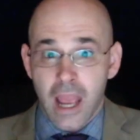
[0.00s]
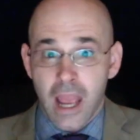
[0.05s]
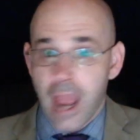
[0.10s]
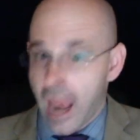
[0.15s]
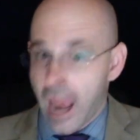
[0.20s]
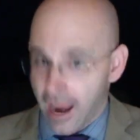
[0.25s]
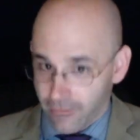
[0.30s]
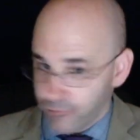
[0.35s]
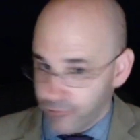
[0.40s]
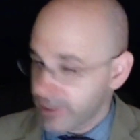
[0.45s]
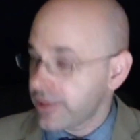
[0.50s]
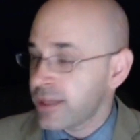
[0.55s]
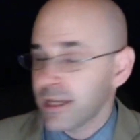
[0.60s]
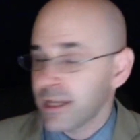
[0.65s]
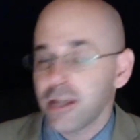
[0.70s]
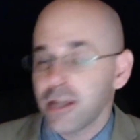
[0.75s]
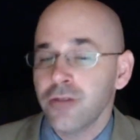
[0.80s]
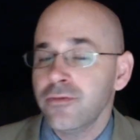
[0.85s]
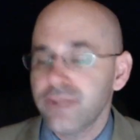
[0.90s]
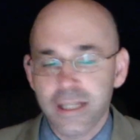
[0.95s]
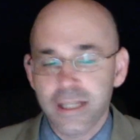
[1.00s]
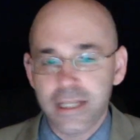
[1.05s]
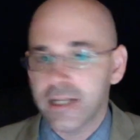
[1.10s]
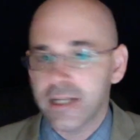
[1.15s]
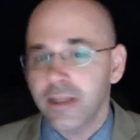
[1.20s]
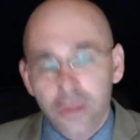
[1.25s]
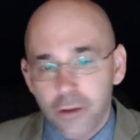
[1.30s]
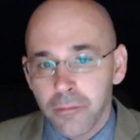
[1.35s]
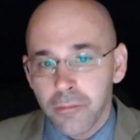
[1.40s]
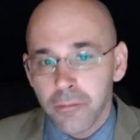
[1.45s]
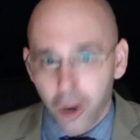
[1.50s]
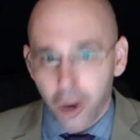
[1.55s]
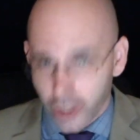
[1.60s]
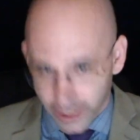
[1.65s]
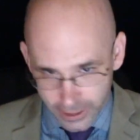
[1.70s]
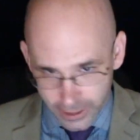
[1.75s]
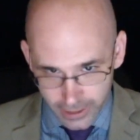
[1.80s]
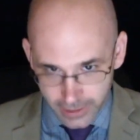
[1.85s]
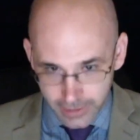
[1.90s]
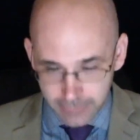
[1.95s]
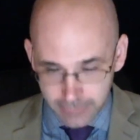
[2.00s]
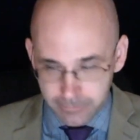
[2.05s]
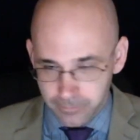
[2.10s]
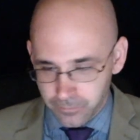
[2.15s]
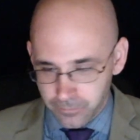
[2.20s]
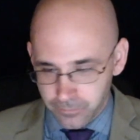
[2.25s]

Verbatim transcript: everything you've seen in the marketing